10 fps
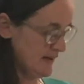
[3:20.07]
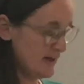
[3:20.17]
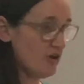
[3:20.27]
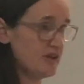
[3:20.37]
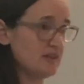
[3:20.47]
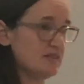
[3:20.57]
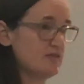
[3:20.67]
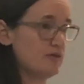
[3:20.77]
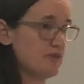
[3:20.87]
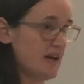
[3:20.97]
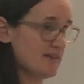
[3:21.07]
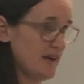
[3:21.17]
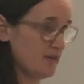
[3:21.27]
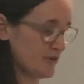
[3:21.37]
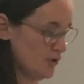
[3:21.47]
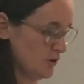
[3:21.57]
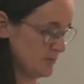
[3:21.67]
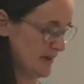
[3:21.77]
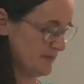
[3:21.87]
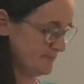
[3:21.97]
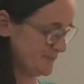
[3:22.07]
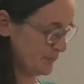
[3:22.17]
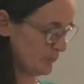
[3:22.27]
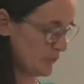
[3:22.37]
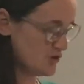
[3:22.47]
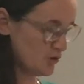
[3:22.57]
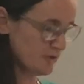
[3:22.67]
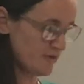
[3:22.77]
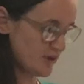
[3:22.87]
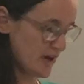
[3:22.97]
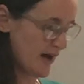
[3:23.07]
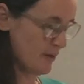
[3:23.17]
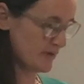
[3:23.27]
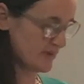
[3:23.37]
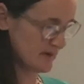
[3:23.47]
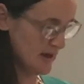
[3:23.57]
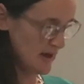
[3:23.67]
He got it 3 days later and called me. We talked for 3 hours.